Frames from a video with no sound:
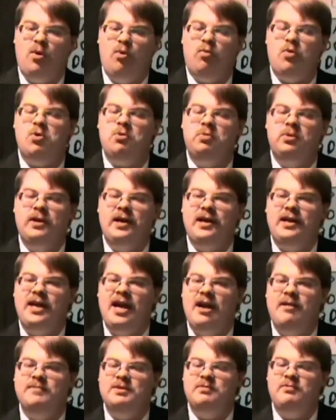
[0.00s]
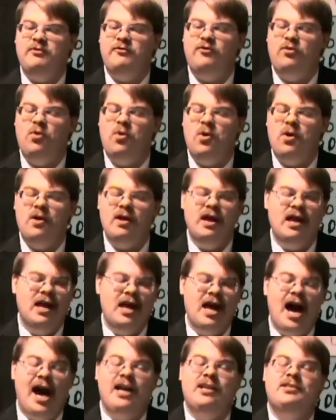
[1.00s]
role-playing games before,
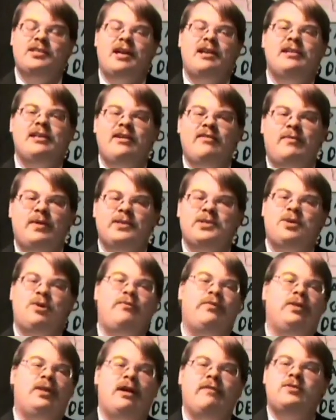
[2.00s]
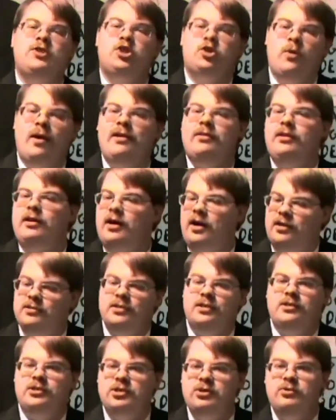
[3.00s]
I decided to give myself a lot of strength and
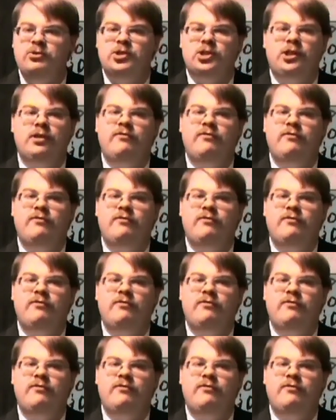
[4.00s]
constitution